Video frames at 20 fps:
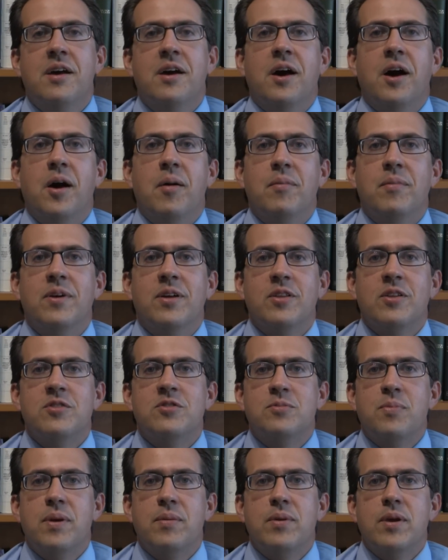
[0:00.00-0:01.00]
um, at
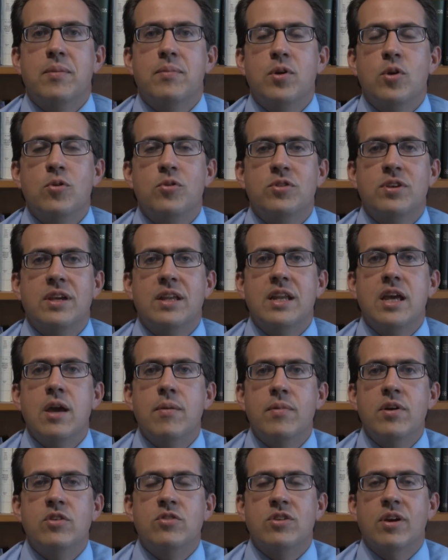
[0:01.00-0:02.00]
least maybe amusing
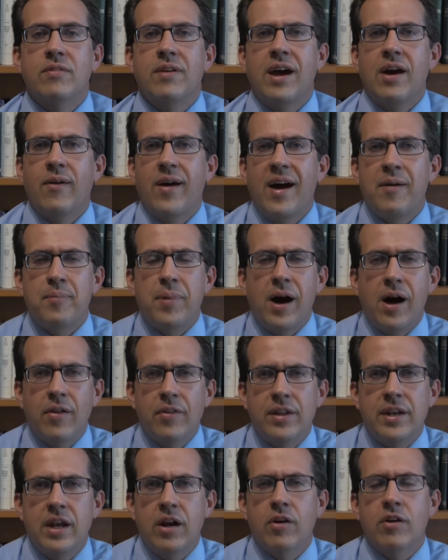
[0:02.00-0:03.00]
image of how
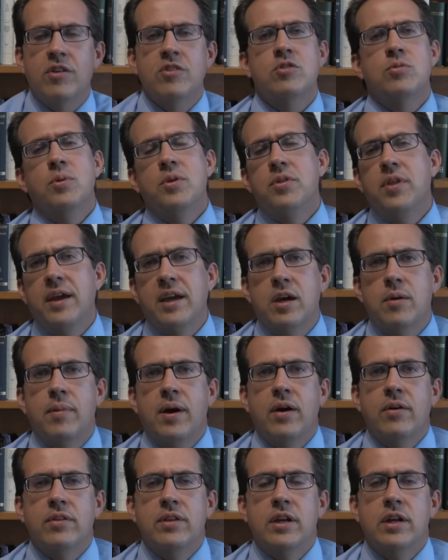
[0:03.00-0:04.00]
Apollinaris would think
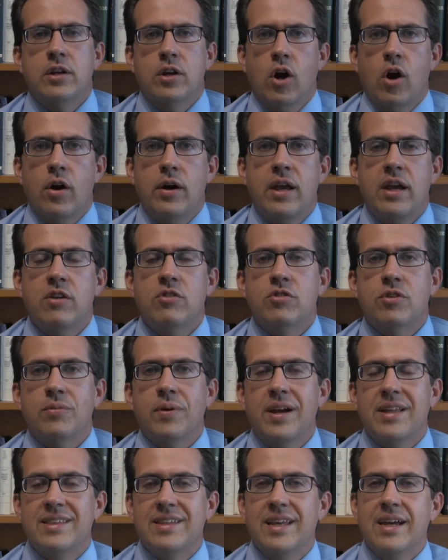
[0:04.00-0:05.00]
about the incarnation, right?